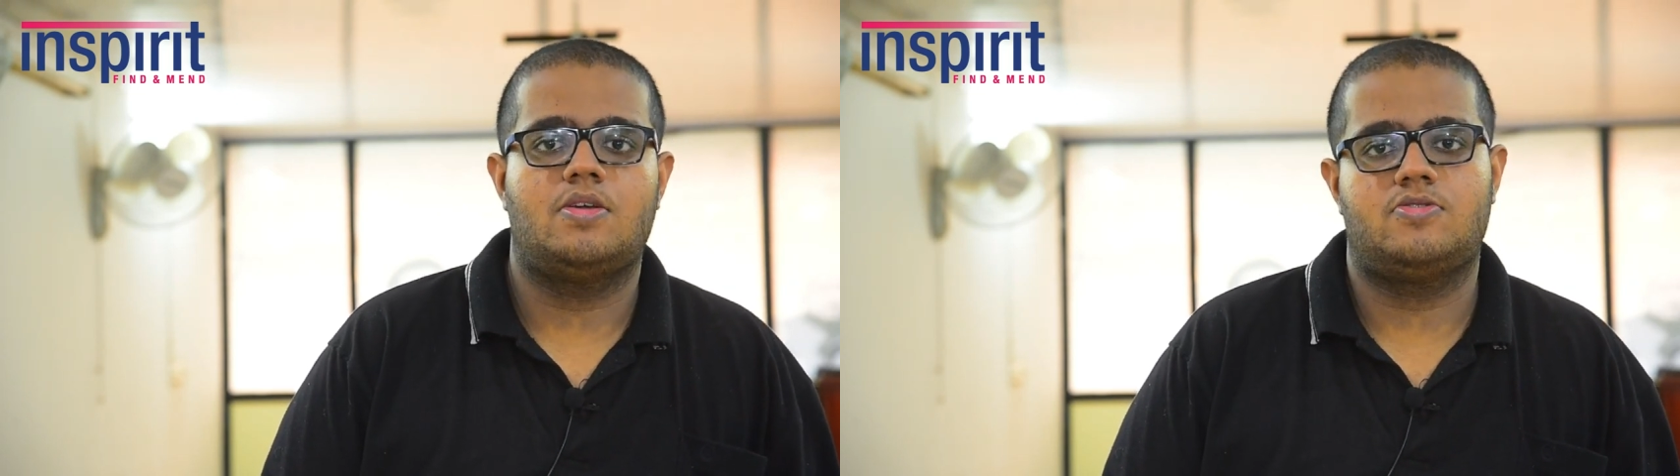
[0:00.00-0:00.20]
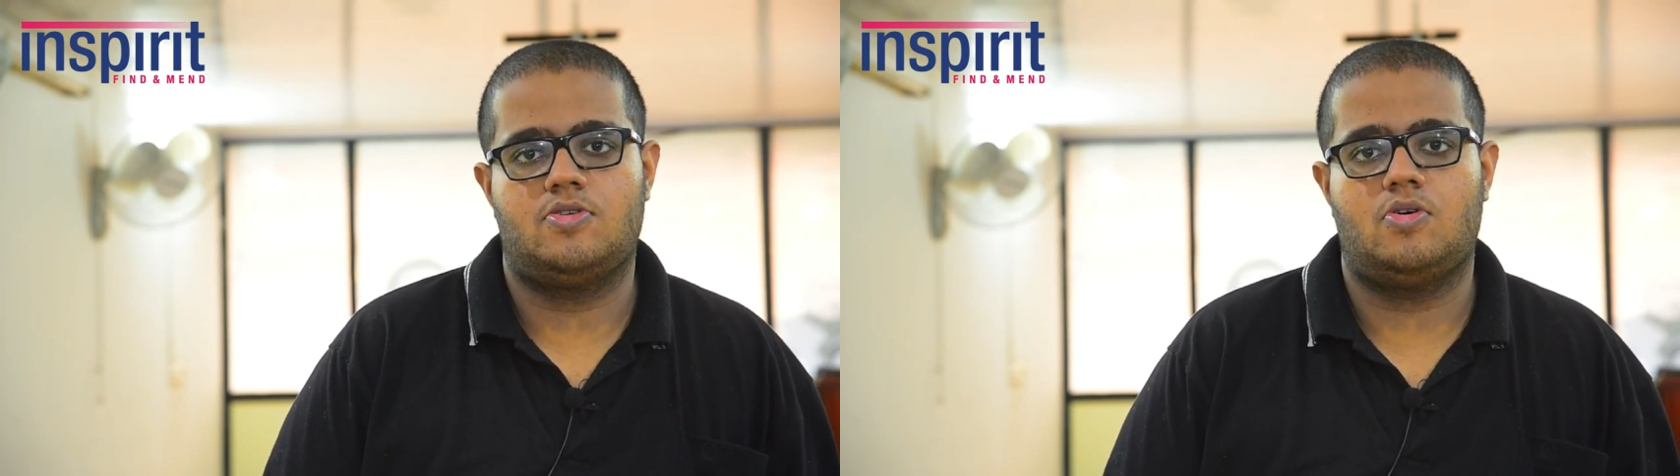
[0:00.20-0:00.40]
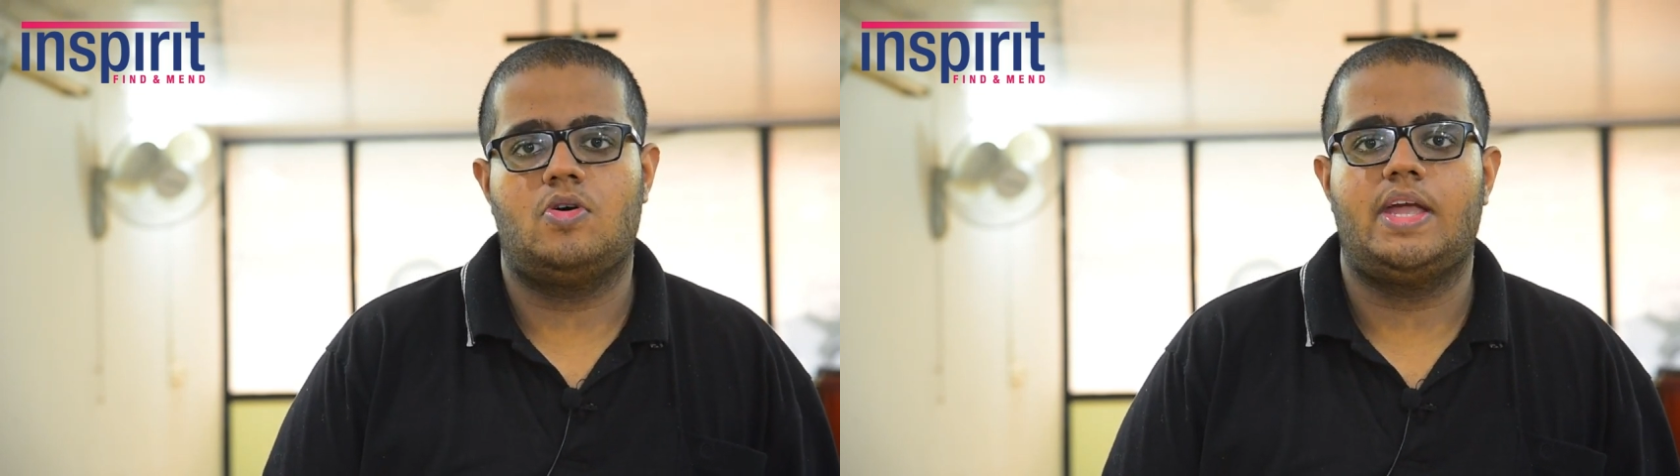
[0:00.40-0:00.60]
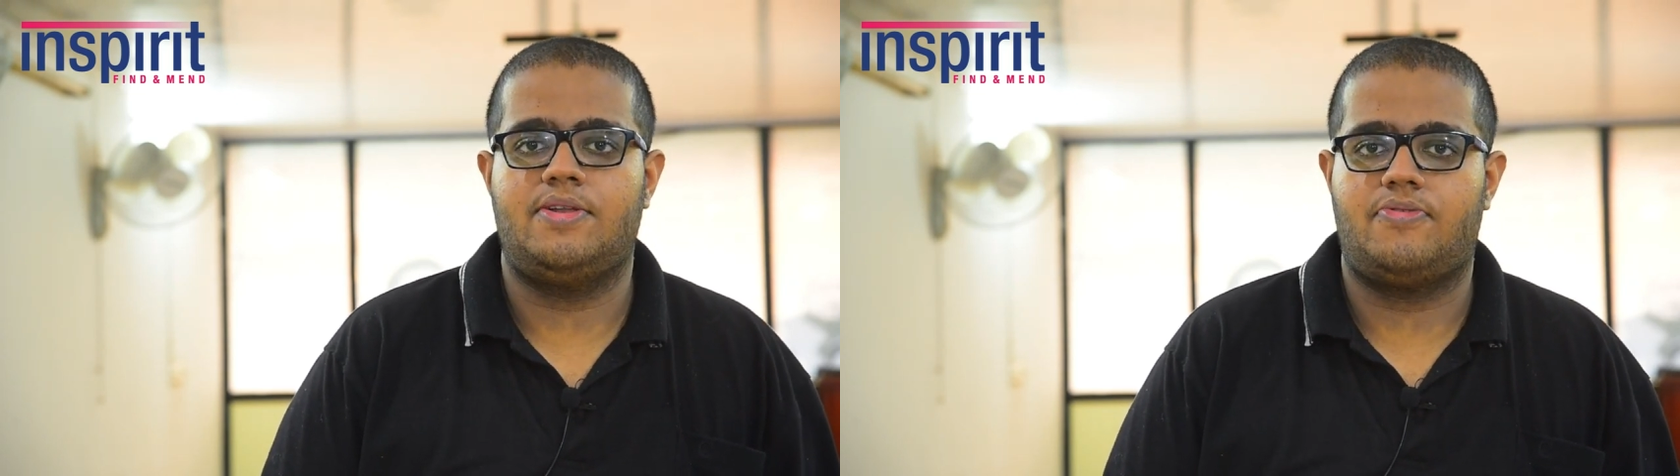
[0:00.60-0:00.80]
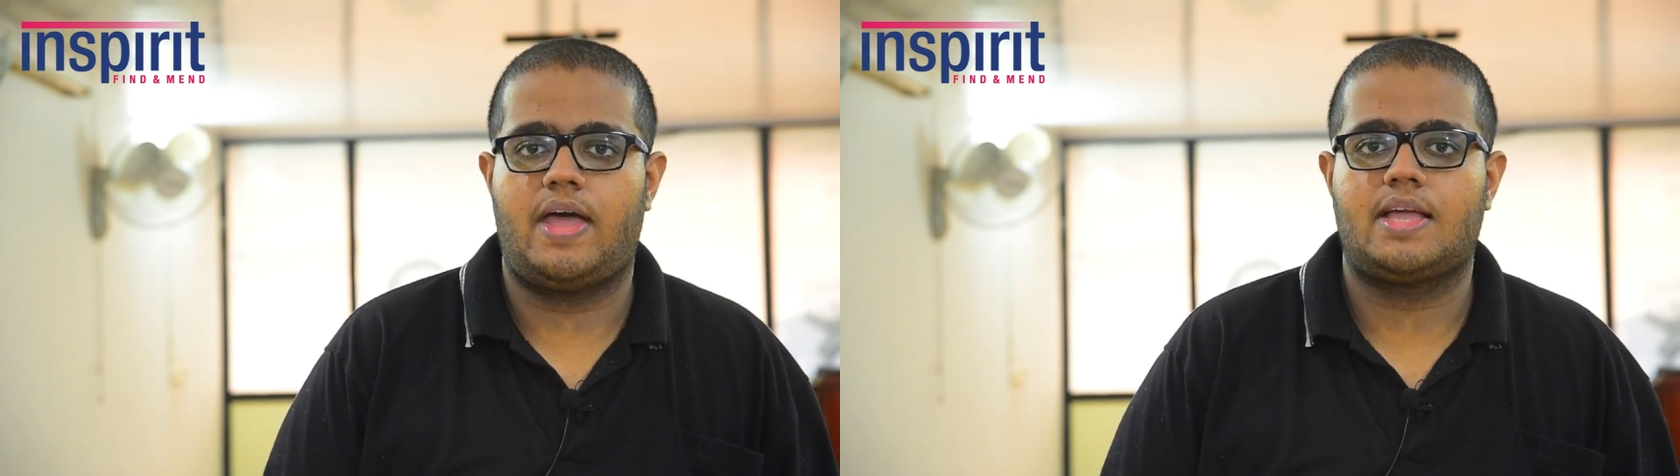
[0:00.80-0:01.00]
So,
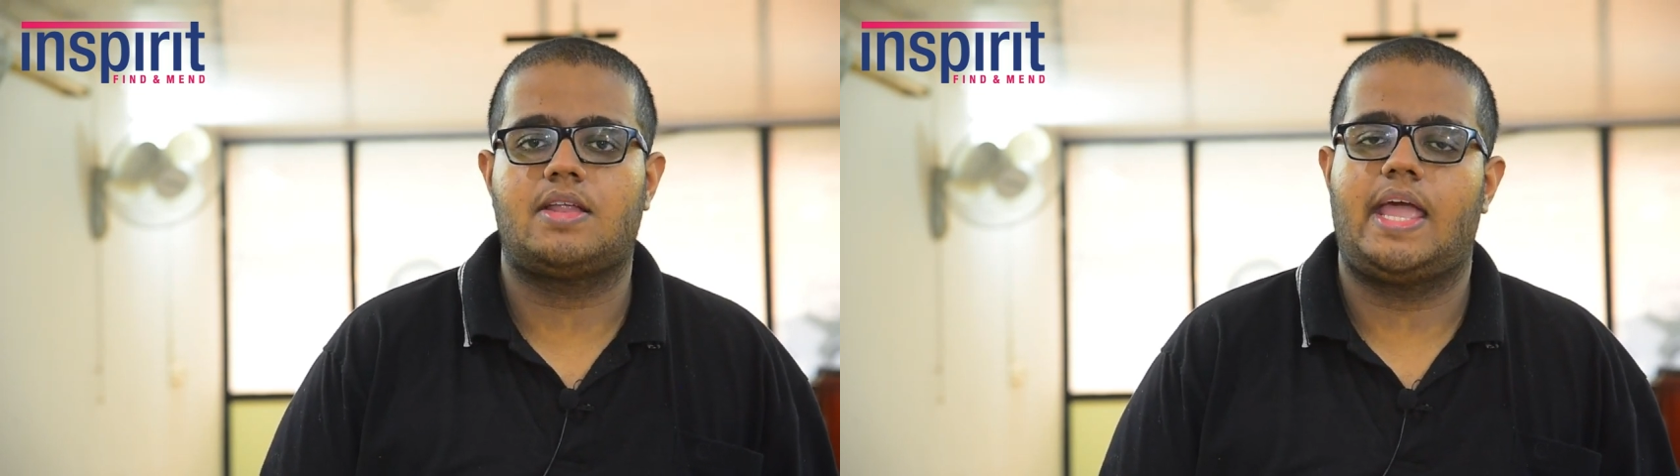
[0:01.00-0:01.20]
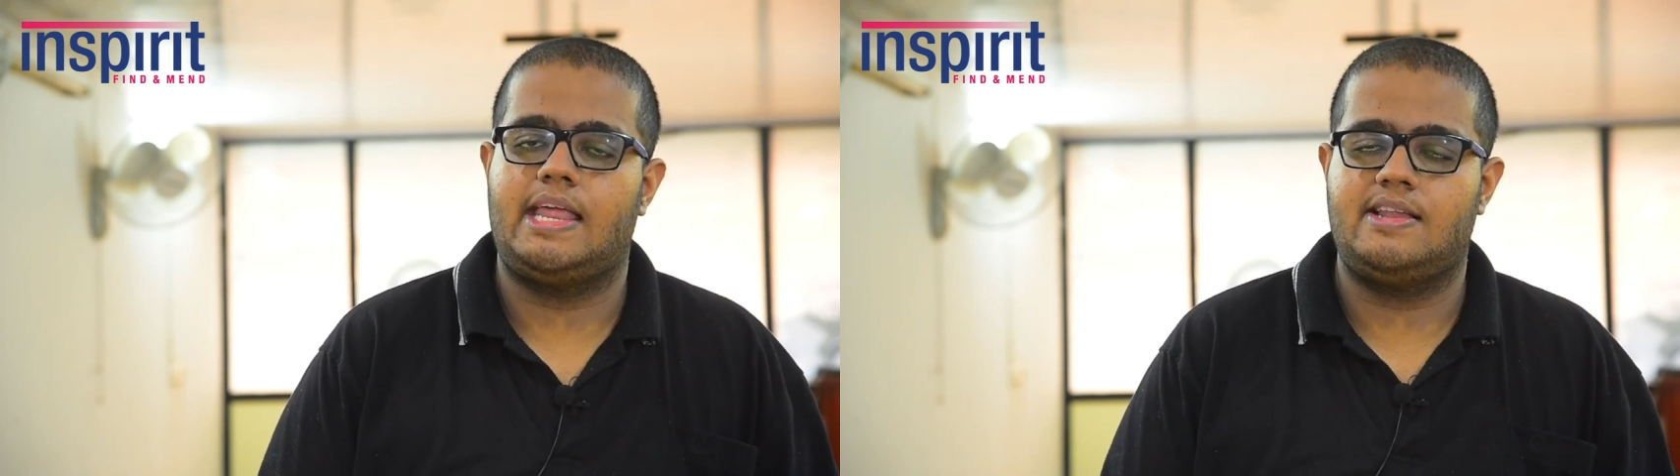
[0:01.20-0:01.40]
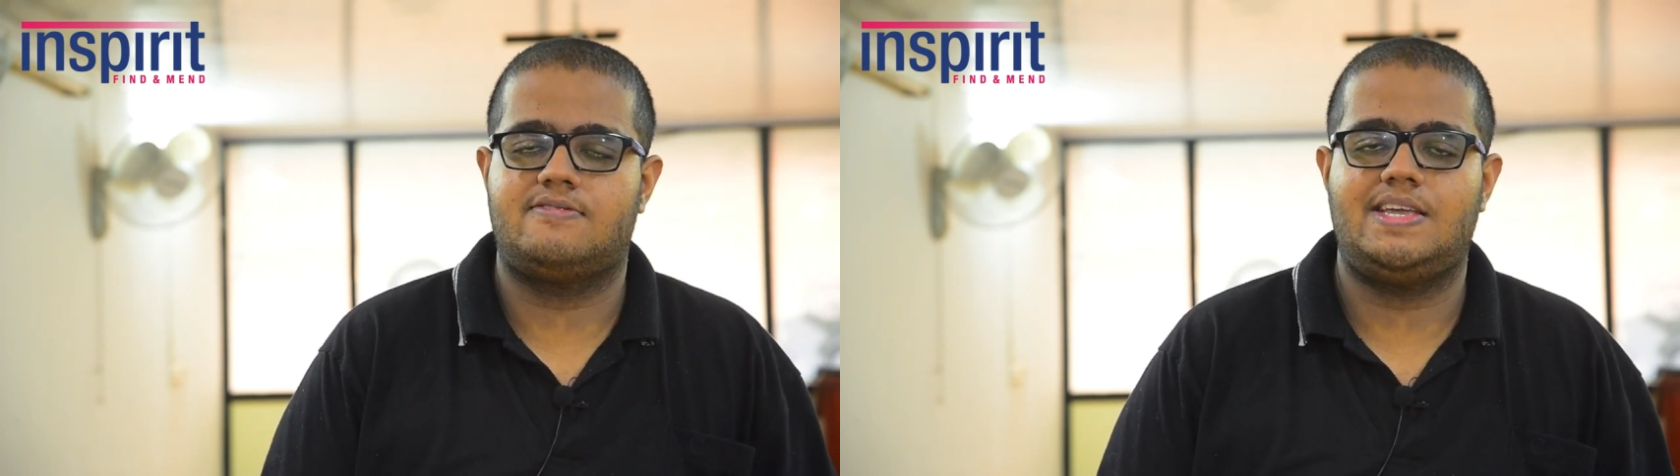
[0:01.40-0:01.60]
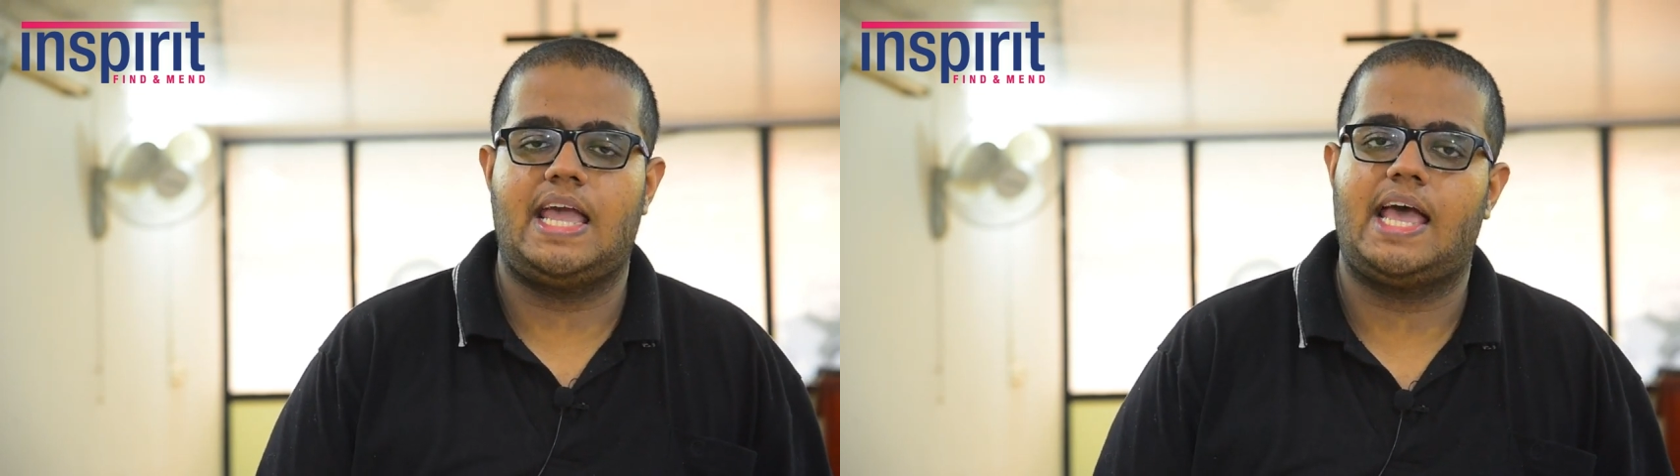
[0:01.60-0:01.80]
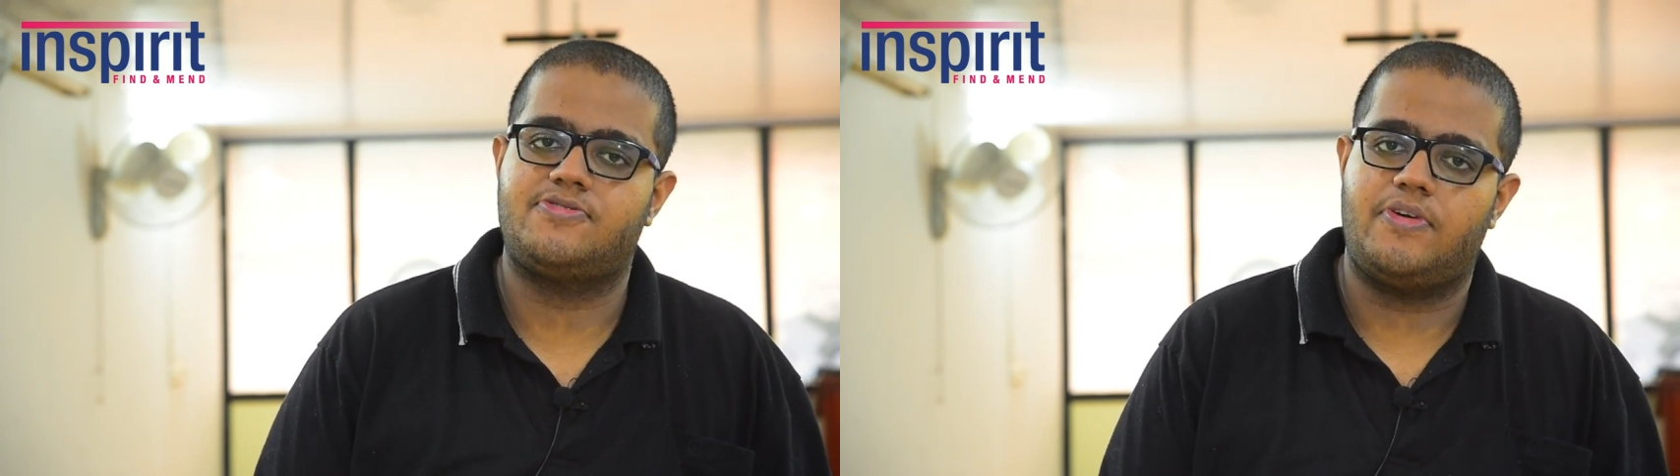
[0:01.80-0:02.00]
in fact, NSG
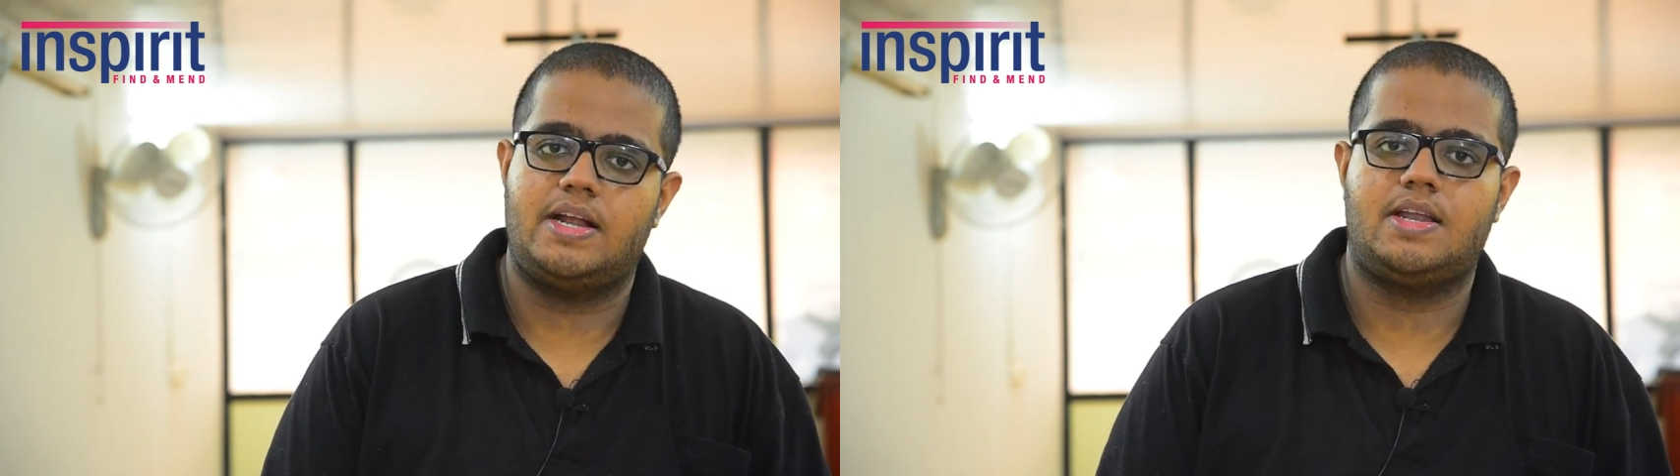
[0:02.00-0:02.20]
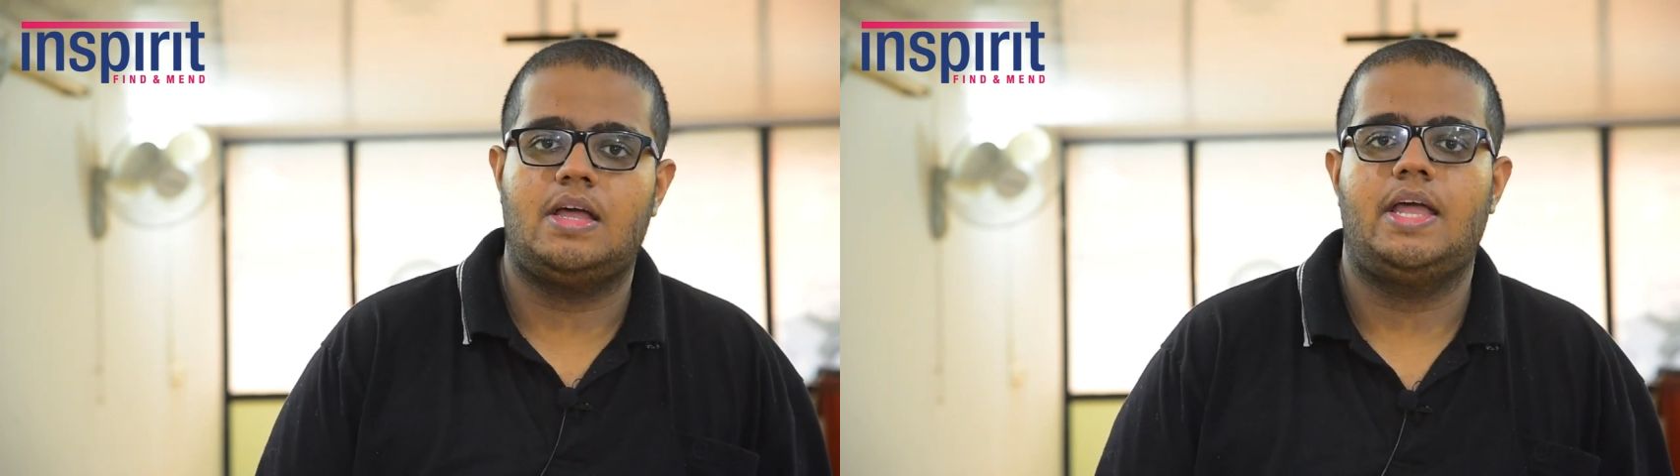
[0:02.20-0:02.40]
has failed